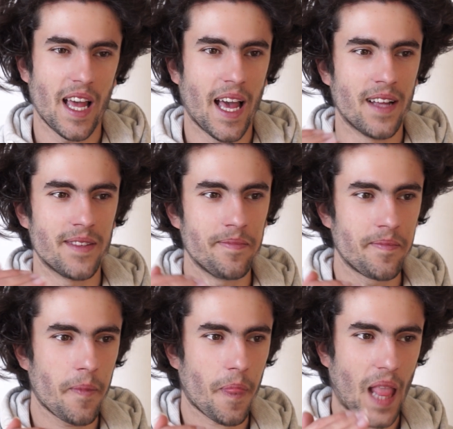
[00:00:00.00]

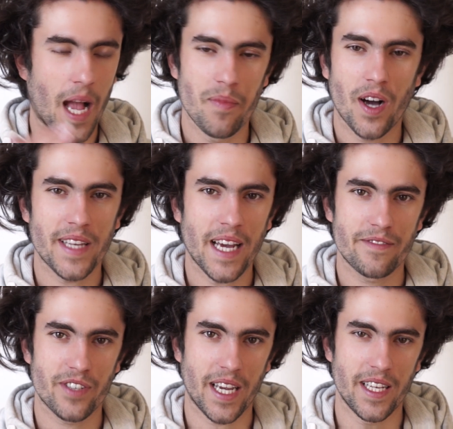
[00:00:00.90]
And I'm not
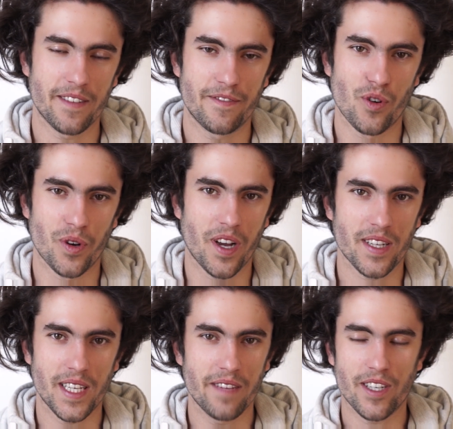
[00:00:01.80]
advocating for
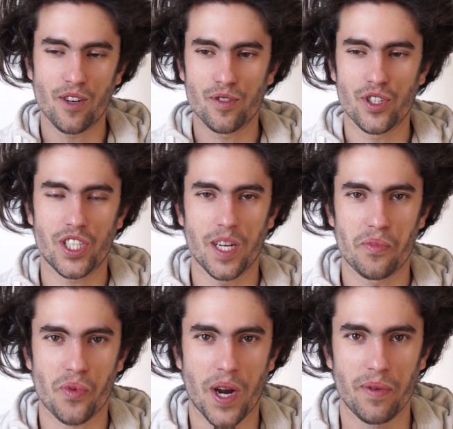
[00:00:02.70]
not giving
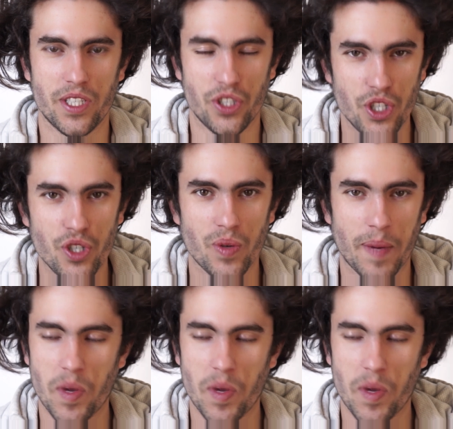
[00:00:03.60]
ownership where it's due.